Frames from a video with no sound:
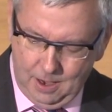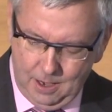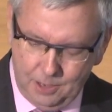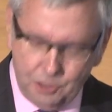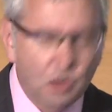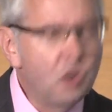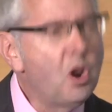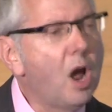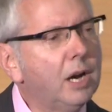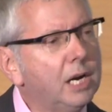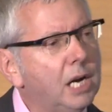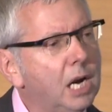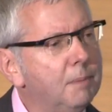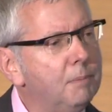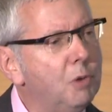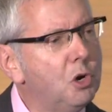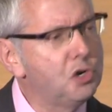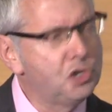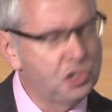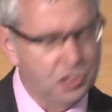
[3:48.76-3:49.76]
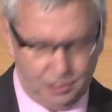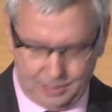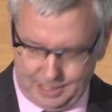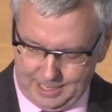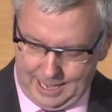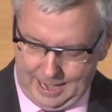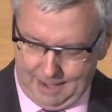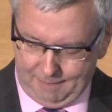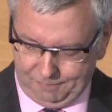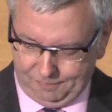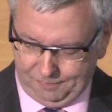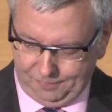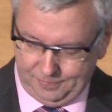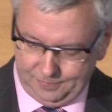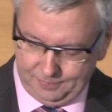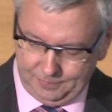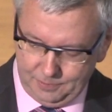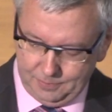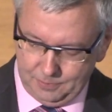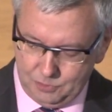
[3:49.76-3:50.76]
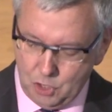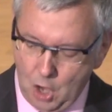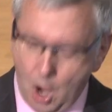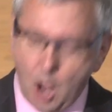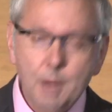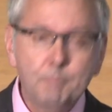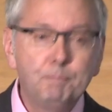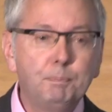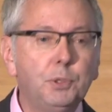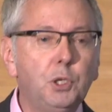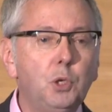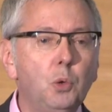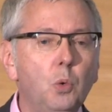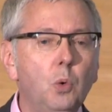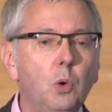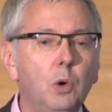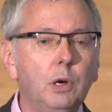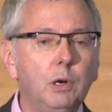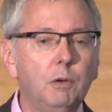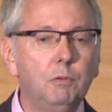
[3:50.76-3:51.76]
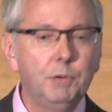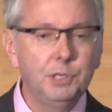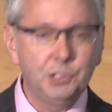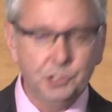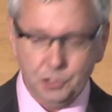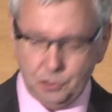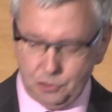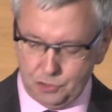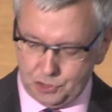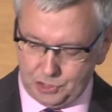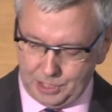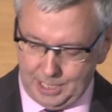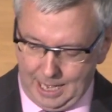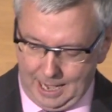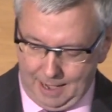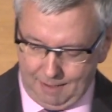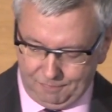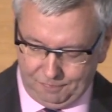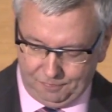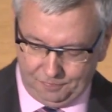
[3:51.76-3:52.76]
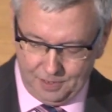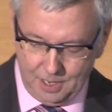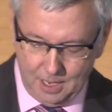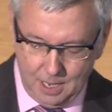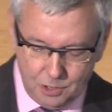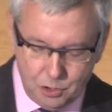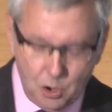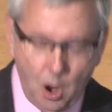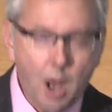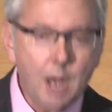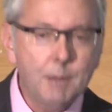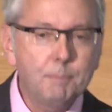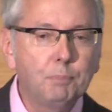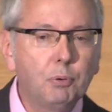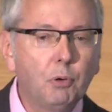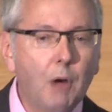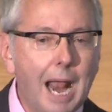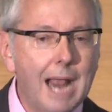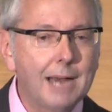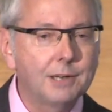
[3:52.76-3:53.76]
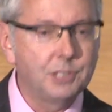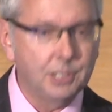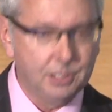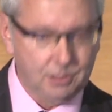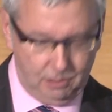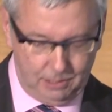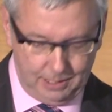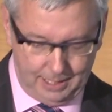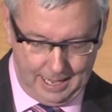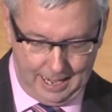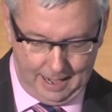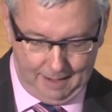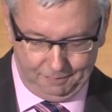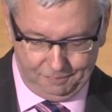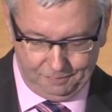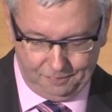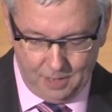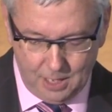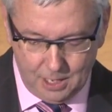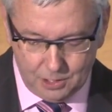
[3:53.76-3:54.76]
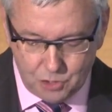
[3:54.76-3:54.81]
You're not commercial enough, not pure research enough, not practical enough,